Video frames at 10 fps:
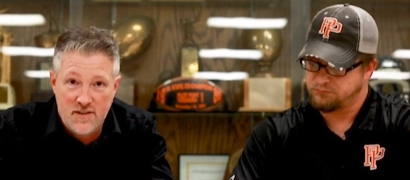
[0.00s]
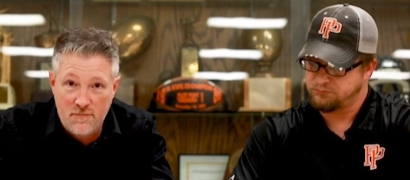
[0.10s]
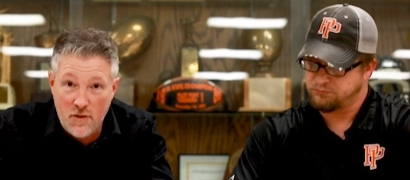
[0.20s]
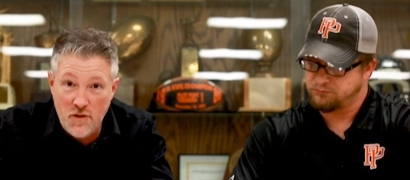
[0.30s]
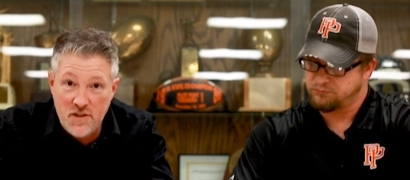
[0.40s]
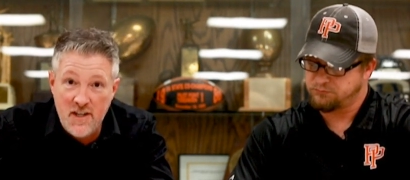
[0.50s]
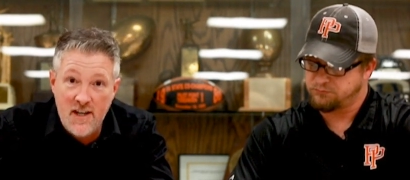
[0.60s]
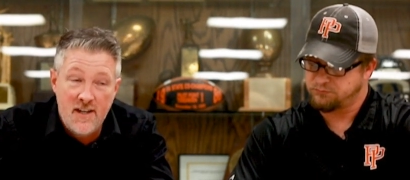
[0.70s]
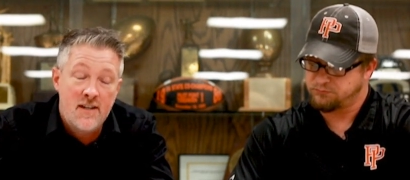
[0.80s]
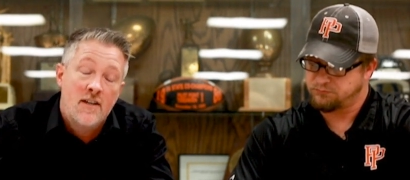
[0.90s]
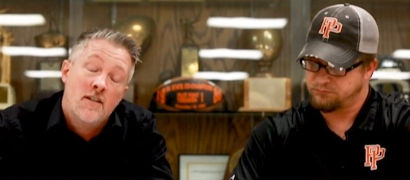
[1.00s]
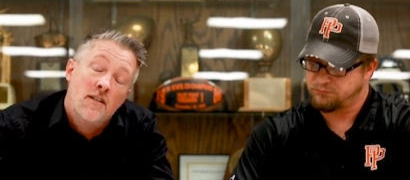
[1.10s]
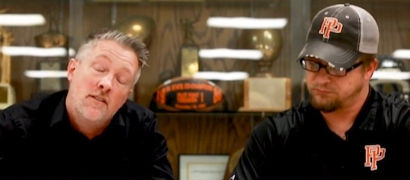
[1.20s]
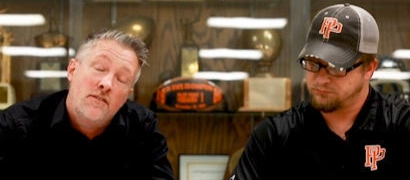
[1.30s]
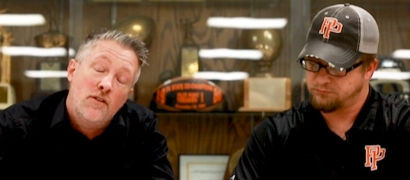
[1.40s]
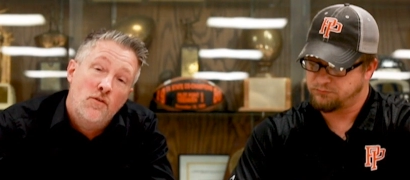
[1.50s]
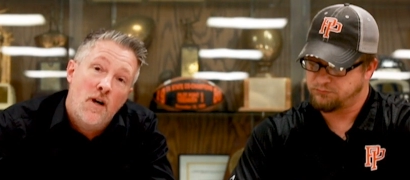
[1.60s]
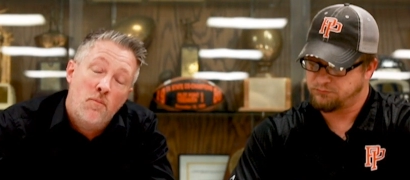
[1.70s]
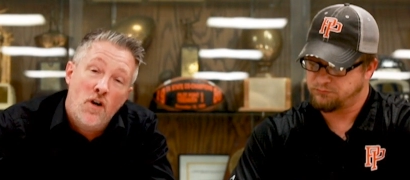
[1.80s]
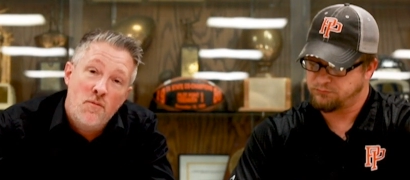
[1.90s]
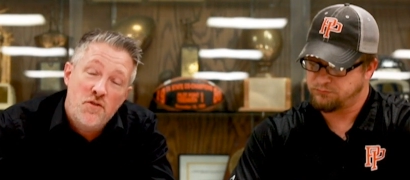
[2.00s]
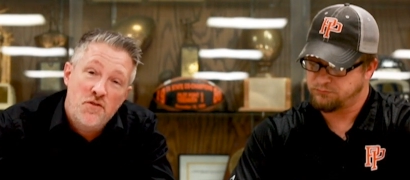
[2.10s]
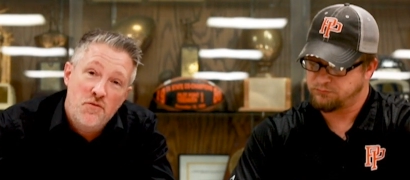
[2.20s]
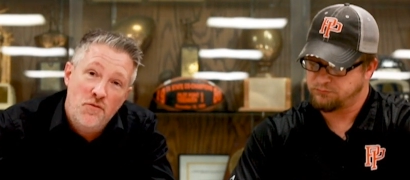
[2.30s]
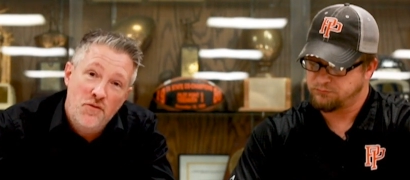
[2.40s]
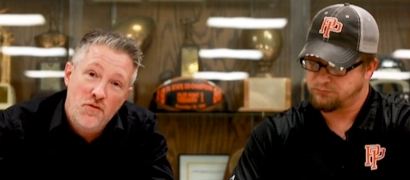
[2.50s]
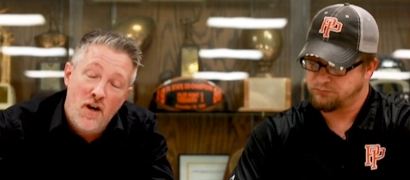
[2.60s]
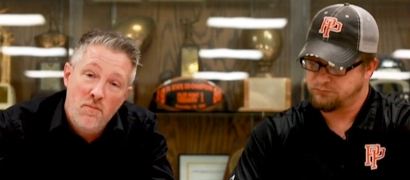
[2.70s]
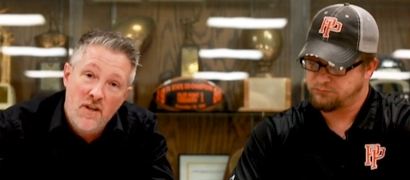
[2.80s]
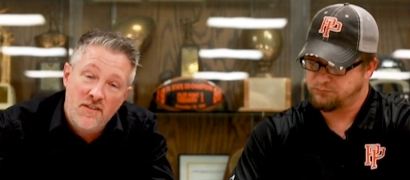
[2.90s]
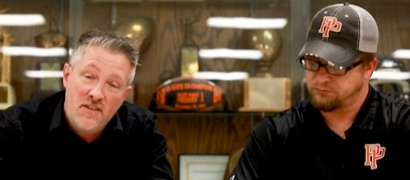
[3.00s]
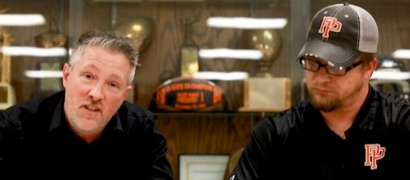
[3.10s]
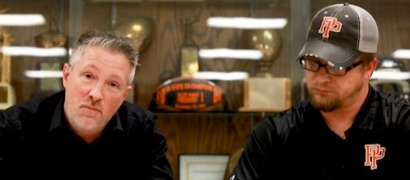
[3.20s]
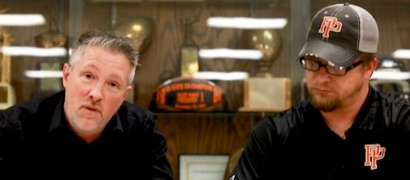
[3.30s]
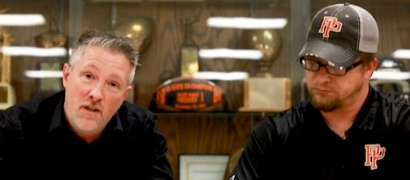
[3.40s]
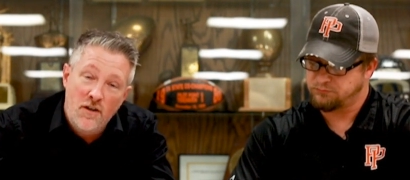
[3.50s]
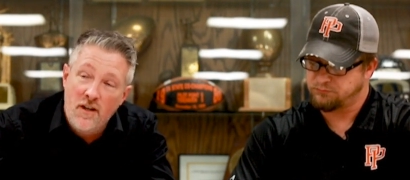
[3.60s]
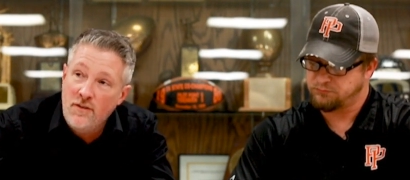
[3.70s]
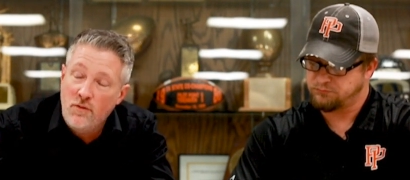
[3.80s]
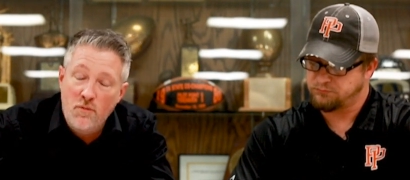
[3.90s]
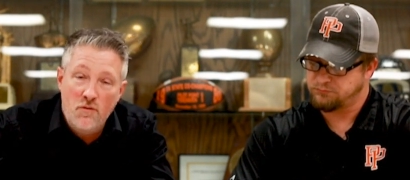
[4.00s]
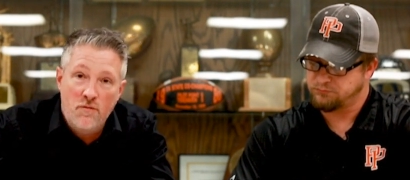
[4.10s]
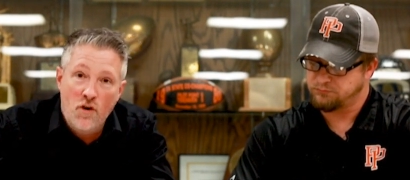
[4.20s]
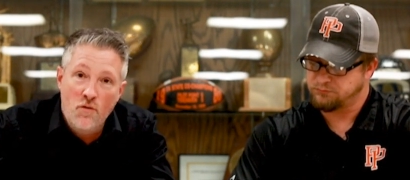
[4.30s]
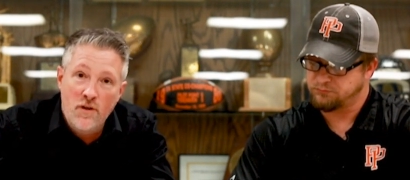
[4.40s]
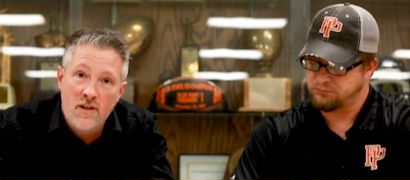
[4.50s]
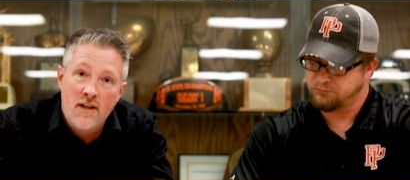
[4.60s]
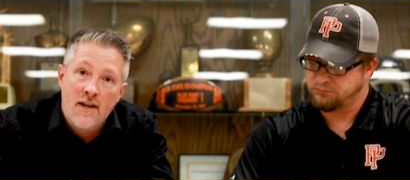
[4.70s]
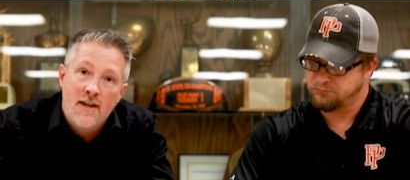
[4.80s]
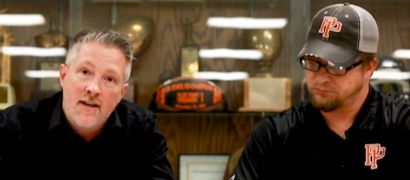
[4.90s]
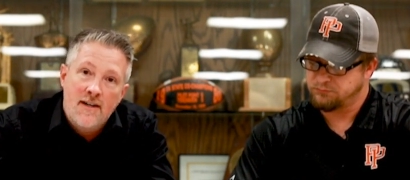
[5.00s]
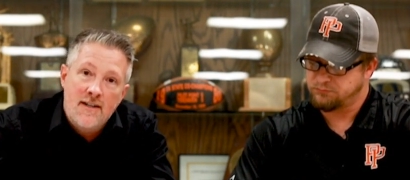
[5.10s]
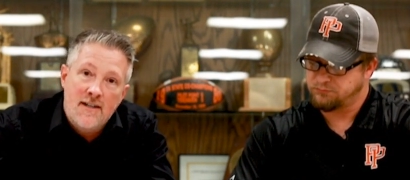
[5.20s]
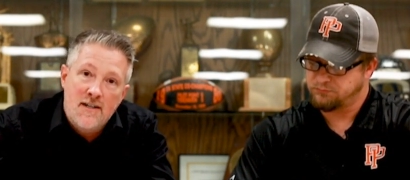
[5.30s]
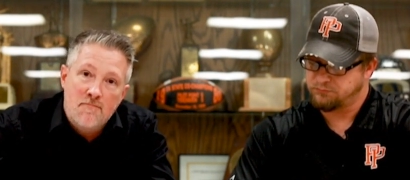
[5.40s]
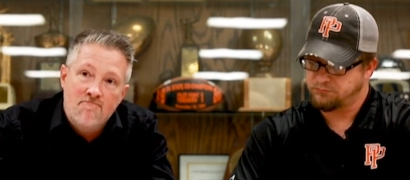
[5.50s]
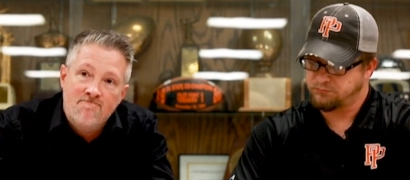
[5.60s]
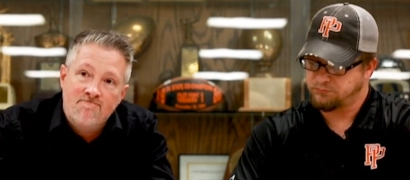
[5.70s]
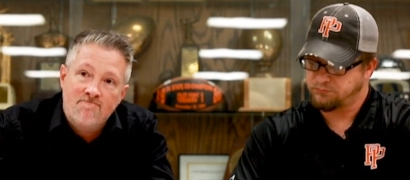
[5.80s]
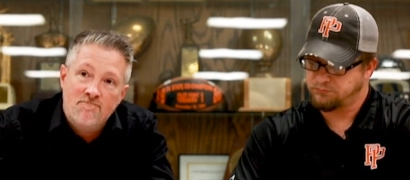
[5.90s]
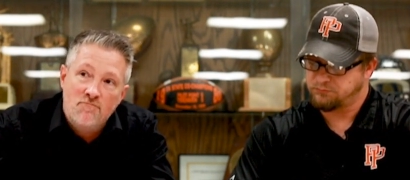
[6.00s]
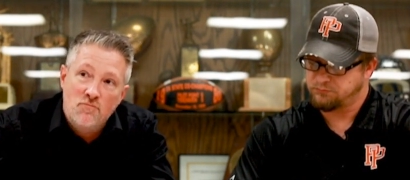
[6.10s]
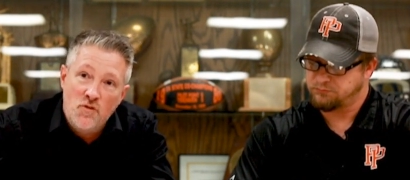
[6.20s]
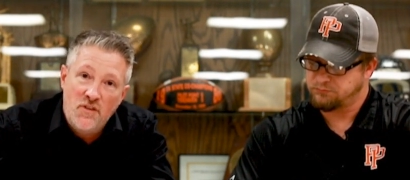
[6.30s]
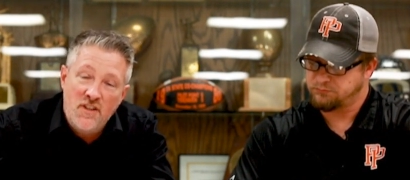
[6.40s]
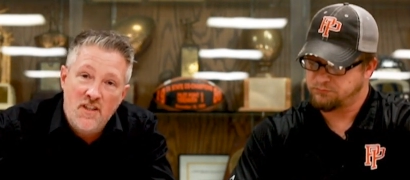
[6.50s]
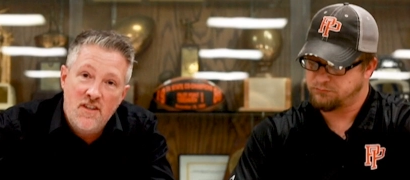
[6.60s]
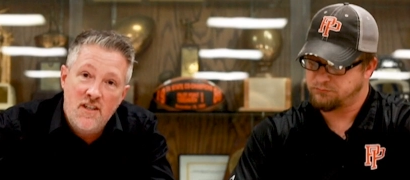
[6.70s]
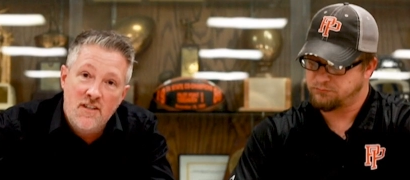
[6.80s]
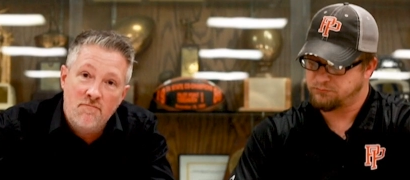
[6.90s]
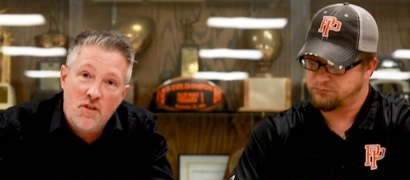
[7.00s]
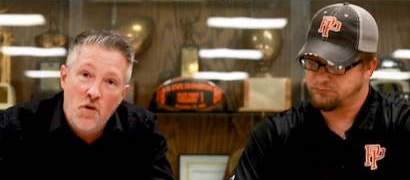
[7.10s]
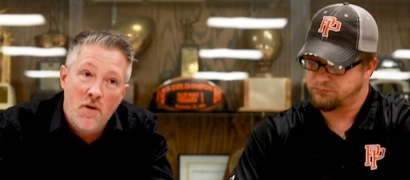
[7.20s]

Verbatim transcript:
Speaker 1: the first day. So I promise you we'll do our best to get better as we move forward. Um, we'll see you then. Go